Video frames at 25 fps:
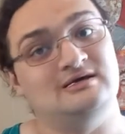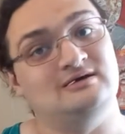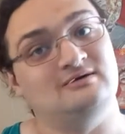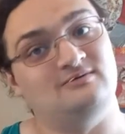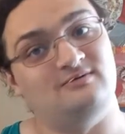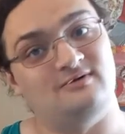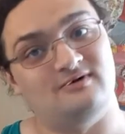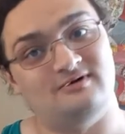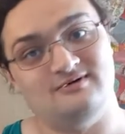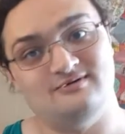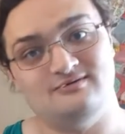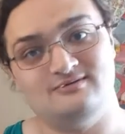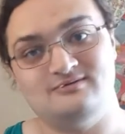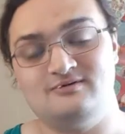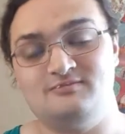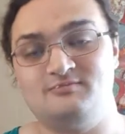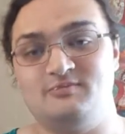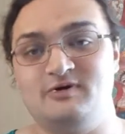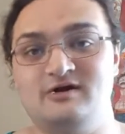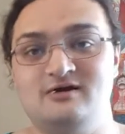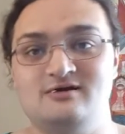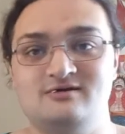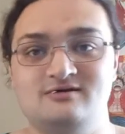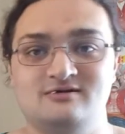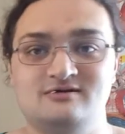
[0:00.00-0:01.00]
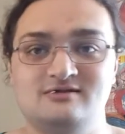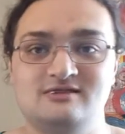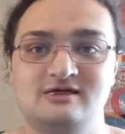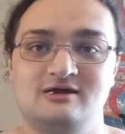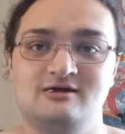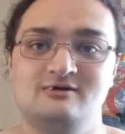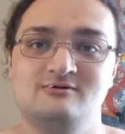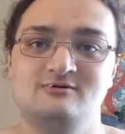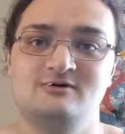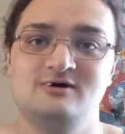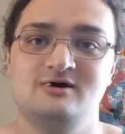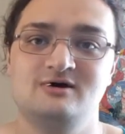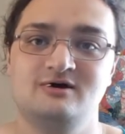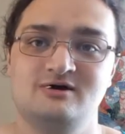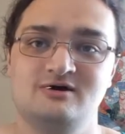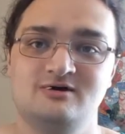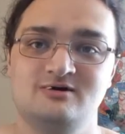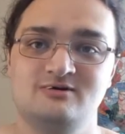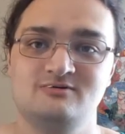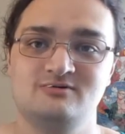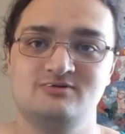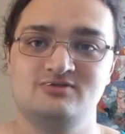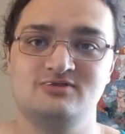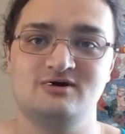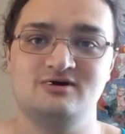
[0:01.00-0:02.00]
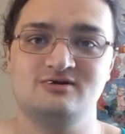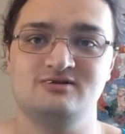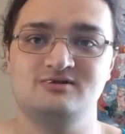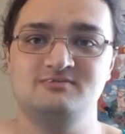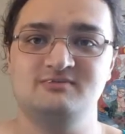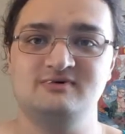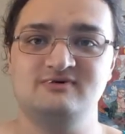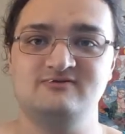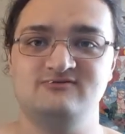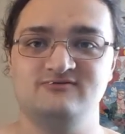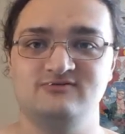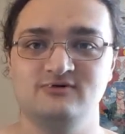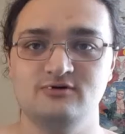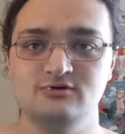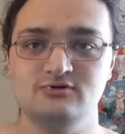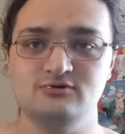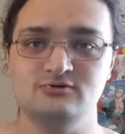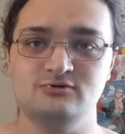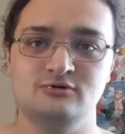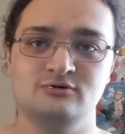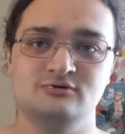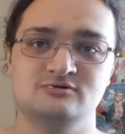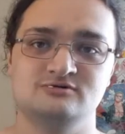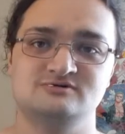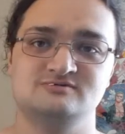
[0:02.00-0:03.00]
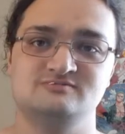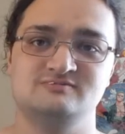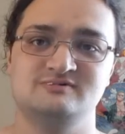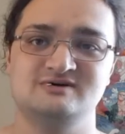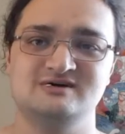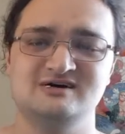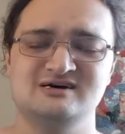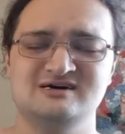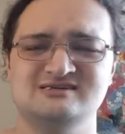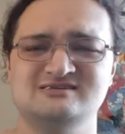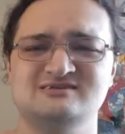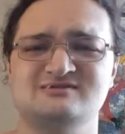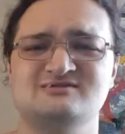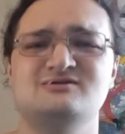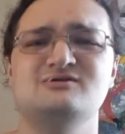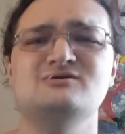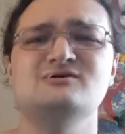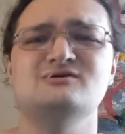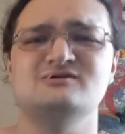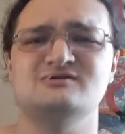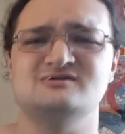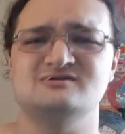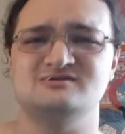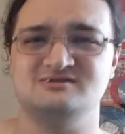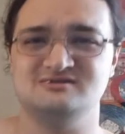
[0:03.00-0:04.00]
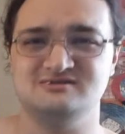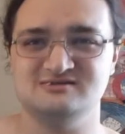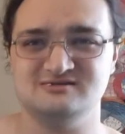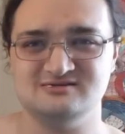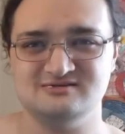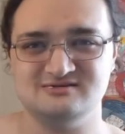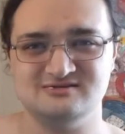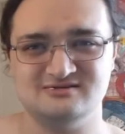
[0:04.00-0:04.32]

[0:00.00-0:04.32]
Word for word: well, apparently they were thought to be fools because, of course,